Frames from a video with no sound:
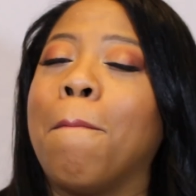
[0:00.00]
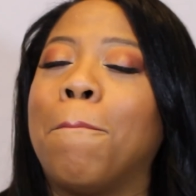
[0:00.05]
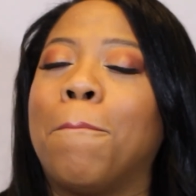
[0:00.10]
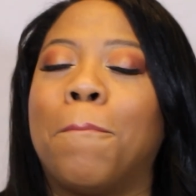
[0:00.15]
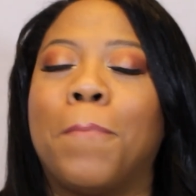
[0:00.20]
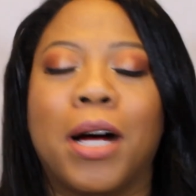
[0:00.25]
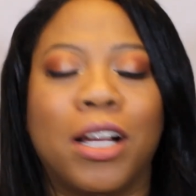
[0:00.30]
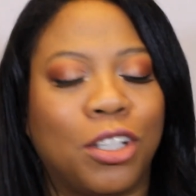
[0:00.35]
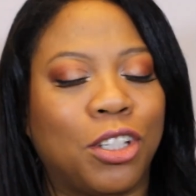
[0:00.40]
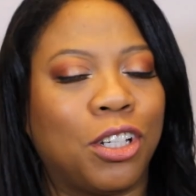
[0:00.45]

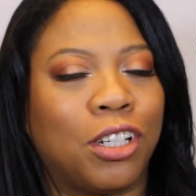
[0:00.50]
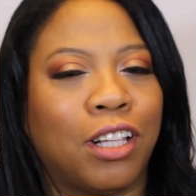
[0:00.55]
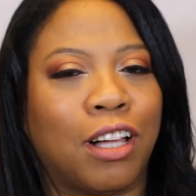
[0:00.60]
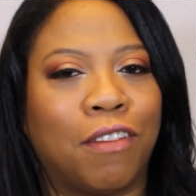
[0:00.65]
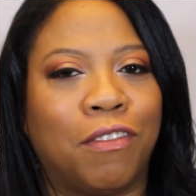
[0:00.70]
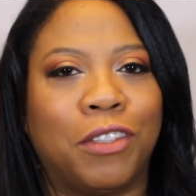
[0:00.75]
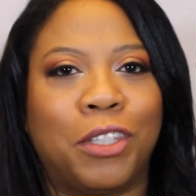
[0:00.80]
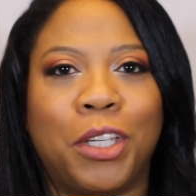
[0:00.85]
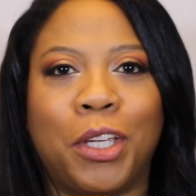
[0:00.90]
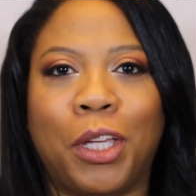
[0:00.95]
Much
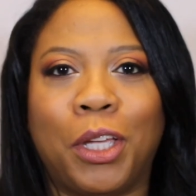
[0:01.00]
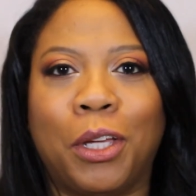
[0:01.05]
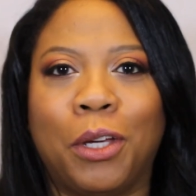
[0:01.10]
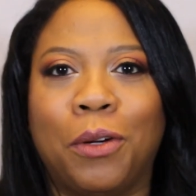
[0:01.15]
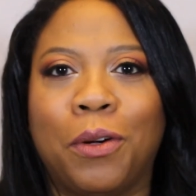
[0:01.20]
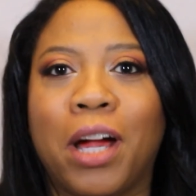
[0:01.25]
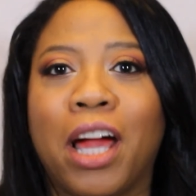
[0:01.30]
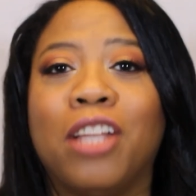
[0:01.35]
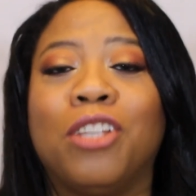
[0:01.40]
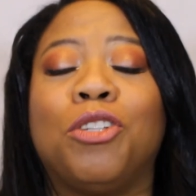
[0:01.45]
love to
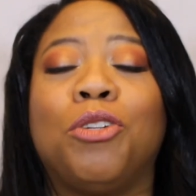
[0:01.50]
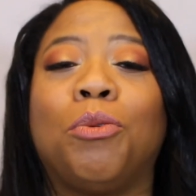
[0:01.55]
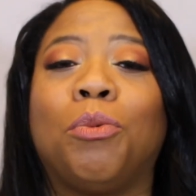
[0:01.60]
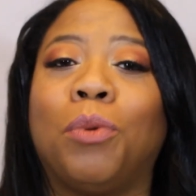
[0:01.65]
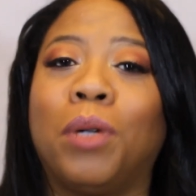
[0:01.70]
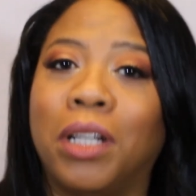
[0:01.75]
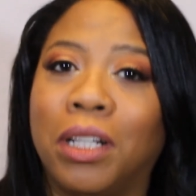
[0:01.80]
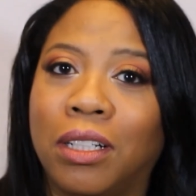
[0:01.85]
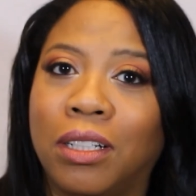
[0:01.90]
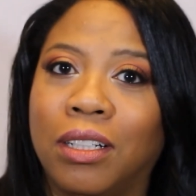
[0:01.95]
you, and you
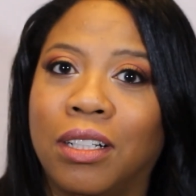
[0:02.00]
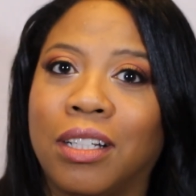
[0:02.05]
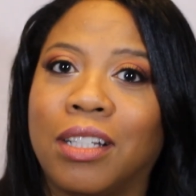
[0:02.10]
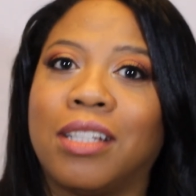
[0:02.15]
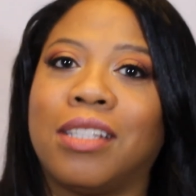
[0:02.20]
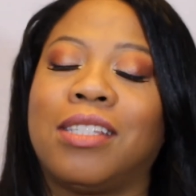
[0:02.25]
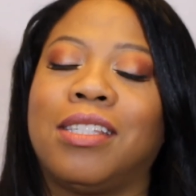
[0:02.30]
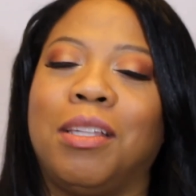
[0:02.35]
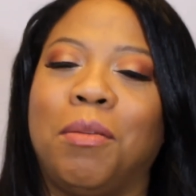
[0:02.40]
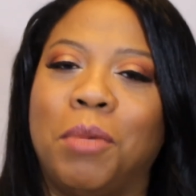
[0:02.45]
will
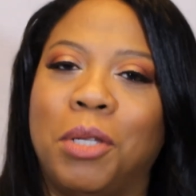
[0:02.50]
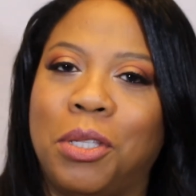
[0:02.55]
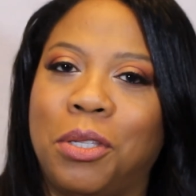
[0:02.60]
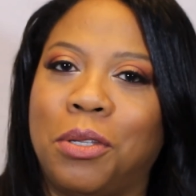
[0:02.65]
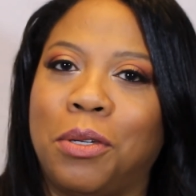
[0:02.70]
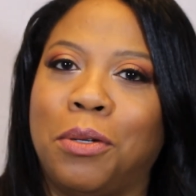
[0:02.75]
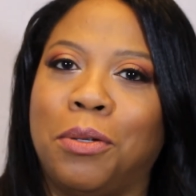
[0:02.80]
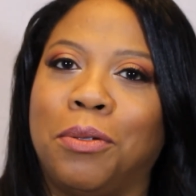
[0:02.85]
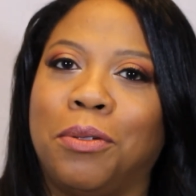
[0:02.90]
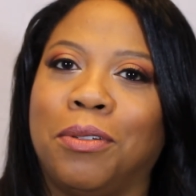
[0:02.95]
see me
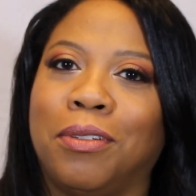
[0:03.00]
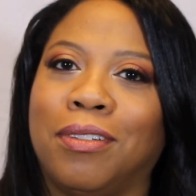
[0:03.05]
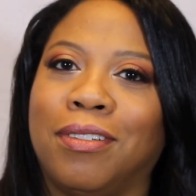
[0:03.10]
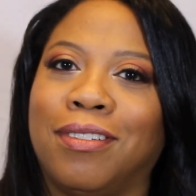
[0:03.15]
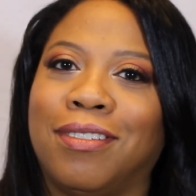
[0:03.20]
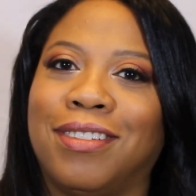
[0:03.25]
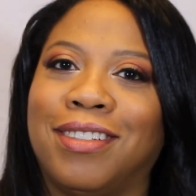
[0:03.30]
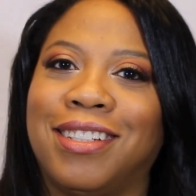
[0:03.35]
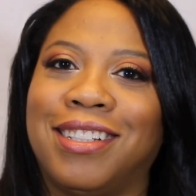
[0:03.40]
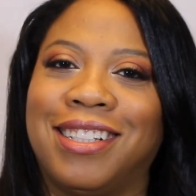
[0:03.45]
soon.
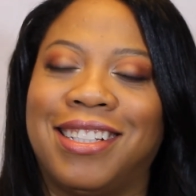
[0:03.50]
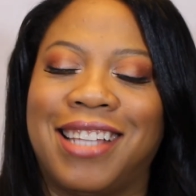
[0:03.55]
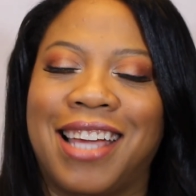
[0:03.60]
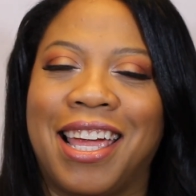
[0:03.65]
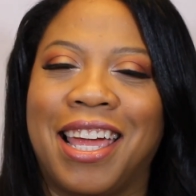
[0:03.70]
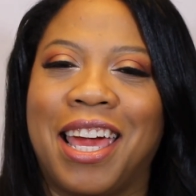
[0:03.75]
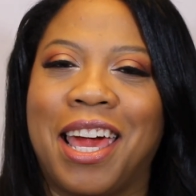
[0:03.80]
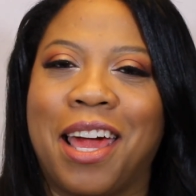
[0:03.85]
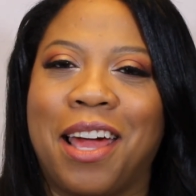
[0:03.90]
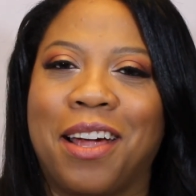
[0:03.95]

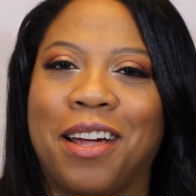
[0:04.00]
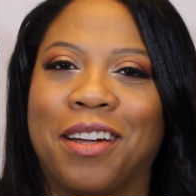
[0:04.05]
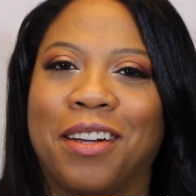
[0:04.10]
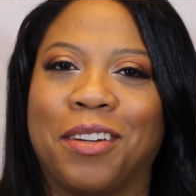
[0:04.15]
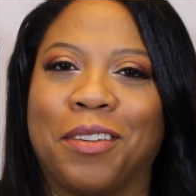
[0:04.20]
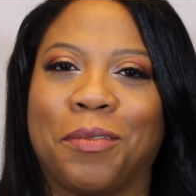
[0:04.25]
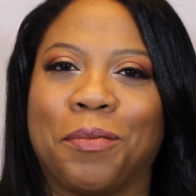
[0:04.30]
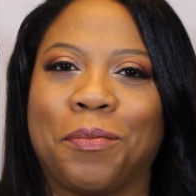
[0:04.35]
Take care.